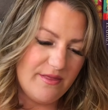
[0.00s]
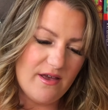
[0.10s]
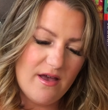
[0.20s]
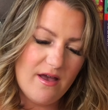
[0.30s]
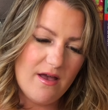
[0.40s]

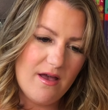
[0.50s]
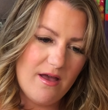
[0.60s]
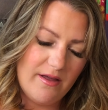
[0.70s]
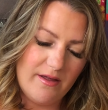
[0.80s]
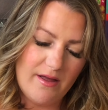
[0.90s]

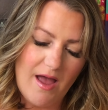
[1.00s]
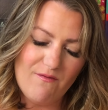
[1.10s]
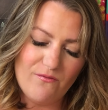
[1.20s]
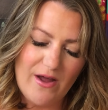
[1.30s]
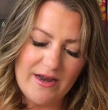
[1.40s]

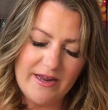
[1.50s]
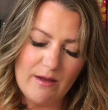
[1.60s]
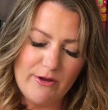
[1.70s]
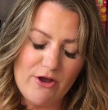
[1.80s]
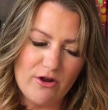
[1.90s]
I've read
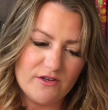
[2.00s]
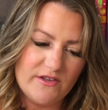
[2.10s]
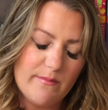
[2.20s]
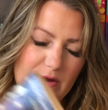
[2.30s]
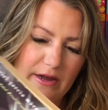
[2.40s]
Gabrielle
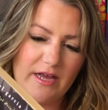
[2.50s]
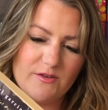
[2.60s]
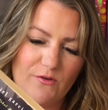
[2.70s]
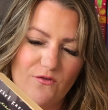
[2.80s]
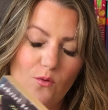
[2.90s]
Garcia
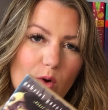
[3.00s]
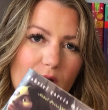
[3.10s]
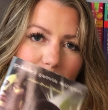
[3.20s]
Marquez before,